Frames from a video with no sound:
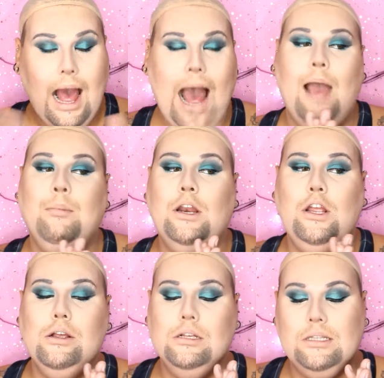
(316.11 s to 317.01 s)
I am going to
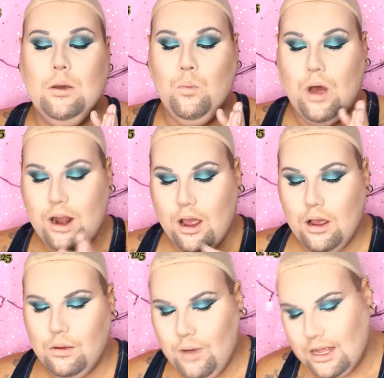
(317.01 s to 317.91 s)
use the
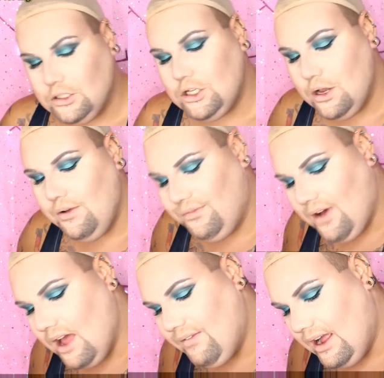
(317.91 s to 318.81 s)

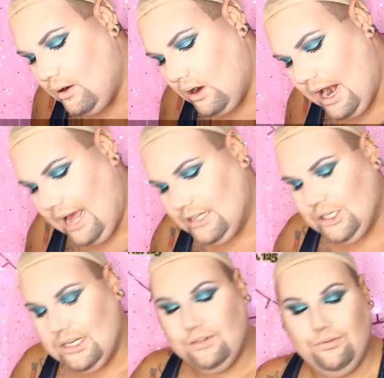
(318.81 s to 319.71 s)
125 Eyelure
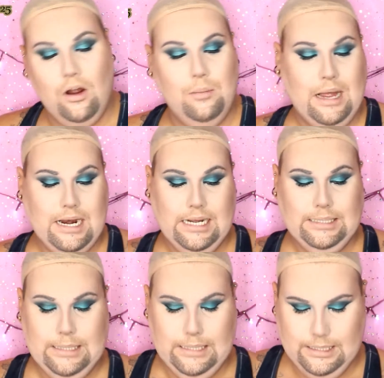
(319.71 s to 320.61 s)
lashes from
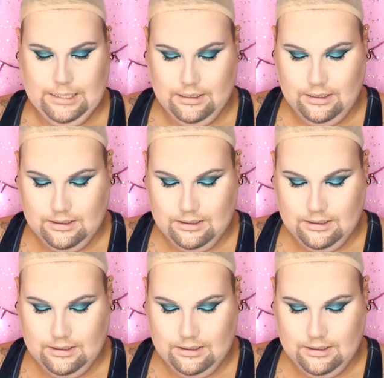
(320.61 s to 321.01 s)
Nadine.